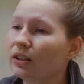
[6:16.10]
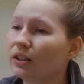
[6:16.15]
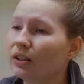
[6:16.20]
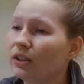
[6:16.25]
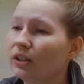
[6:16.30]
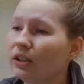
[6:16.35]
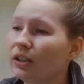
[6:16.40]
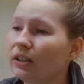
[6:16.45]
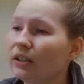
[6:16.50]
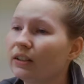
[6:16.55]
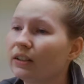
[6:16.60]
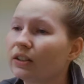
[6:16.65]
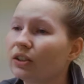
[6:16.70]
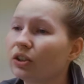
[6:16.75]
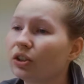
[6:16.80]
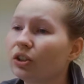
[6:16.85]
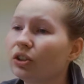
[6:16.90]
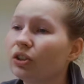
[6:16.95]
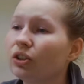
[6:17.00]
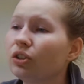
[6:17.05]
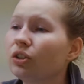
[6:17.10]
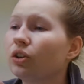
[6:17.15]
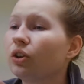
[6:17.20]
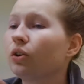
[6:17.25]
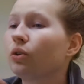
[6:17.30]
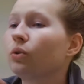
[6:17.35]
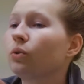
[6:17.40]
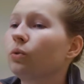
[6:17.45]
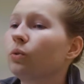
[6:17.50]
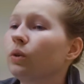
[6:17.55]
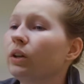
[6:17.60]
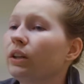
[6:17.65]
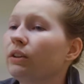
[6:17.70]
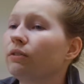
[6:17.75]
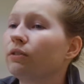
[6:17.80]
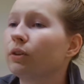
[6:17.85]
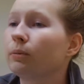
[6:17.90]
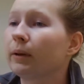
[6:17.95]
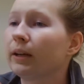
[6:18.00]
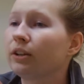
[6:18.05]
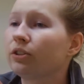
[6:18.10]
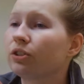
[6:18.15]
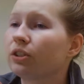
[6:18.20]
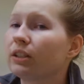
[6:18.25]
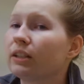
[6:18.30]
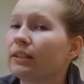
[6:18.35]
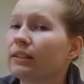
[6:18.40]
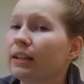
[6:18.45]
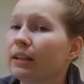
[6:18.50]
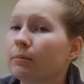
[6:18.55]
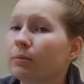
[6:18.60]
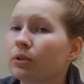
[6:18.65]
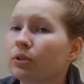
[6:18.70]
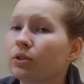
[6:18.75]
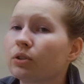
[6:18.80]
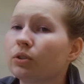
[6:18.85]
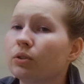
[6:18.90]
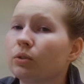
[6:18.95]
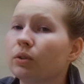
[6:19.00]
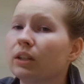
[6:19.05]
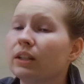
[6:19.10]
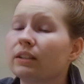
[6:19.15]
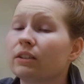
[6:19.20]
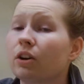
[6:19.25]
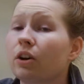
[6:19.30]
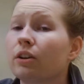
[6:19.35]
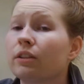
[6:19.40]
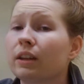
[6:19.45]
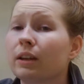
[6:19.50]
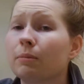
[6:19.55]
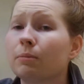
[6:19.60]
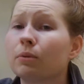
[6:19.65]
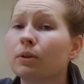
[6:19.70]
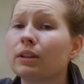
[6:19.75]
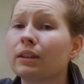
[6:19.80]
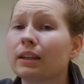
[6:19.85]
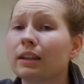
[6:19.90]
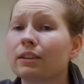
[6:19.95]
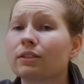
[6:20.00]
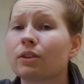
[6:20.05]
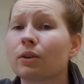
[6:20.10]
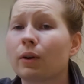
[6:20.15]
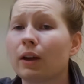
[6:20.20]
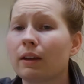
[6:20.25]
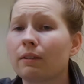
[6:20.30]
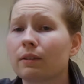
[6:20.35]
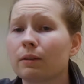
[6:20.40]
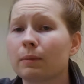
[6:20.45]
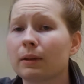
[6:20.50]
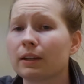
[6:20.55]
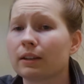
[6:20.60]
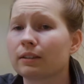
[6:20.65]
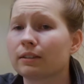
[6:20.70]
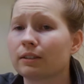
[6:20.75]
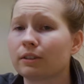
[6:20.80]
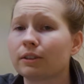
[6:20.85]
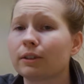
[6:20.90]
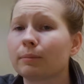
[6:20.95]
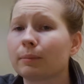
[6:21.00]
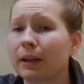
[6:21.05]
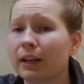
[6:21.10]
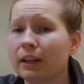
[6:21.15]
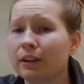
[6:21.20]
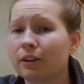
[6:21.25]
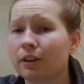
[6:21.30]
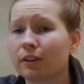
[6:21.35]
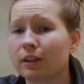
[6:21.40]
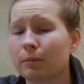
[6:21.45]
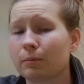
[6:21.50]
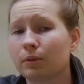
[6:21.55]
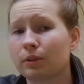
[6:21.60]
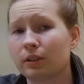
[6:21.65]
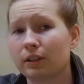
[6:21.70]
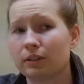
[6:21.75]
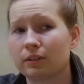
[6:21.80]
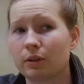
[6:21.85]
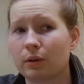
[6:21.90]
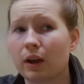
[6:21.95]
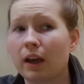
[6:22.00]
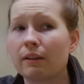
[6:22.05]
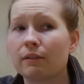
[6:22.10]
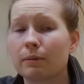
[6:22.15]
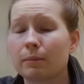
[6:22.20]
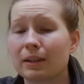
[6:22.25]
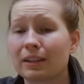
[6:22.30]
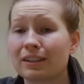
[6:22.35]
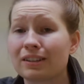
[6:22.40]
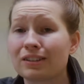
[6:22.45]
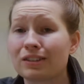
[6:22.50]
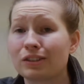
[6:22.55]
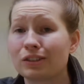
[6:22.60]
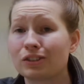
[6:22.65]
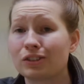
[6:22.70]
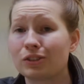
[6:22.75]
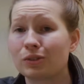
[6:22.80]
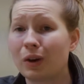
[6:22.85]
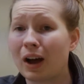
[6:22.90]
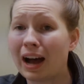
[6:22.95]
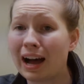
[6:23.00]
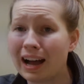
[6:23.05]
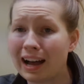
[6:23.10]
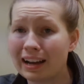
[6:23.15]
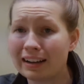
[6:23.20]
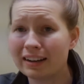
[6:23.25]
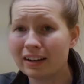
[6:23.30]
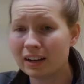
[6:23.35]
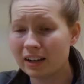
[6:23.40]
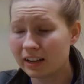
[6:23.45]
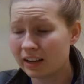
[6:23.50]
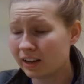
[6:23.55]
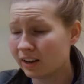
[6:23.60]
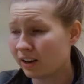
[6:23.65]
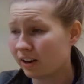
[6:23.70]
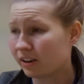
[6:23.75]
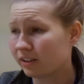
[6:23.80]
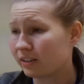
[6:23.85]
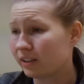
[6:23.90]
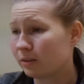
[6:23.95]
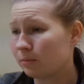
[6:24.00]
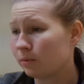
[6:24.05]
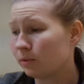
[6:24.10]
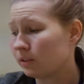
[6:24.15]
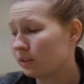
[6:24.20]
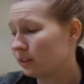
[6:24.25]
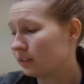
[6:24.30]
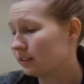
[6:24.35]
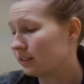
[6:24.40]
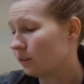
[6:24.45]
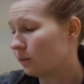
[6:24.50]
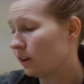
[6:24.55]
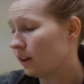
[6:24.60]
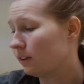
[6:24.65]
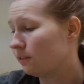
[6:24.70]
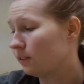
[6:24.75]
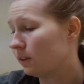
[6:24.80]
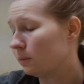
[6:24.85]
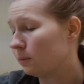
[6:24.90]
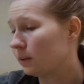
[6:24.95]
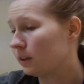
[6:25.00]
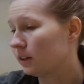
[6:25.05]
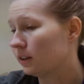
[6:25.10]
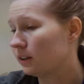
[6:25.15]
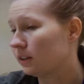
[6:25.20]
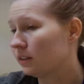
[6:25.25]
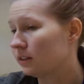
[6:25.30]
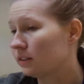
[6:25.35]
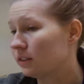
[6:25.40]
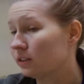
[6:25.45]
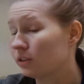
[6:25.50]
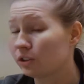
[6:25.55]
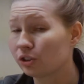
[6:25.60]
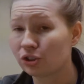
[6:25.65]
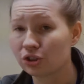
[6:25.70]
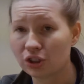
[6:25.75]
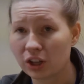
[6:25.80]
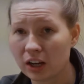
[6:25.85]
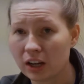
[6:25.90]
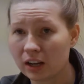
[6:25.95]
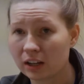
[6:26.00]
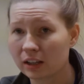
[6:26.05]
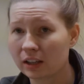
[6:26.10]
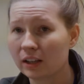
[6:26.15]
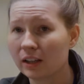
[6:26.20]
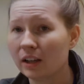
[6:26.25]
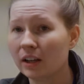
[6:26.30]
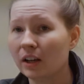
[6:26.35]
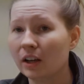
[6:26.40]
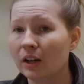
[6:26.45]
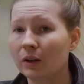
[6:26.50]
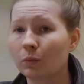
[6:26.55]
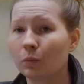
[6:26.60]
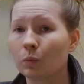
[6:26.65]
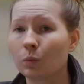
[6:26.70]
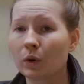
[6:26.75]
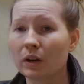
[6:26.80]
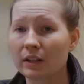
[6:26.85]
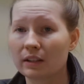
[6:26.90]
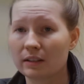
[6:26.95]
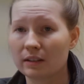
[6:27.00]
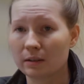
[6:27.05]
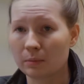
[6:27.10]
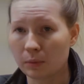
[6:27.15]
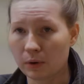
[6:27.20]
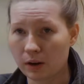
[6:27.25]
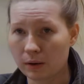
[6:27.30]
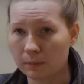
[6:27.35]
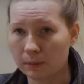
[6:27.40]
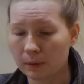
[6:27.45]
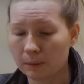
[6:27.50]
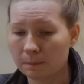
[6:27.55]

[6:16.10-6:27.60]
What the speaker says: it's good to know if your patient is able to, are they breathing so heavy because they're in pain? Are they breathing so heavy because they're too hot? Are they breathing so heavy because they're in shock? What is the problem?